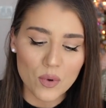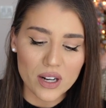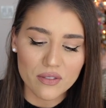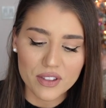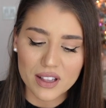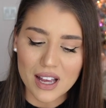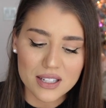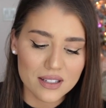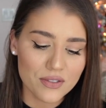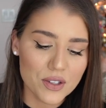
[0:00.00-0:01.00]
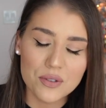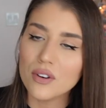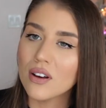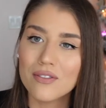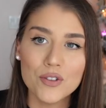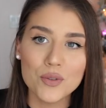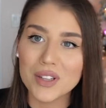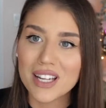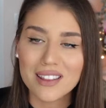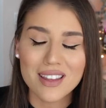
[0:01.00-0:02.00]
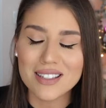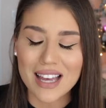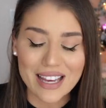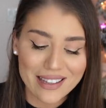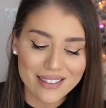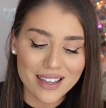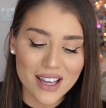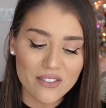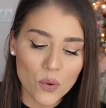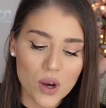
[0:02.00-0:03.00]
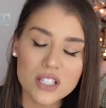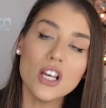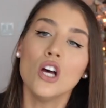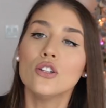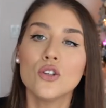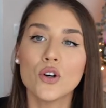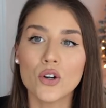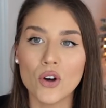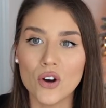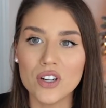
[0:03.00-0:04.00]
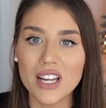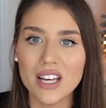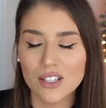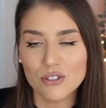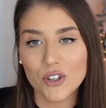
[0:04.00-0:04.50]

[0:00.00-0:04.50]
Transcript: one of the last few food-related things I could think of was torrone.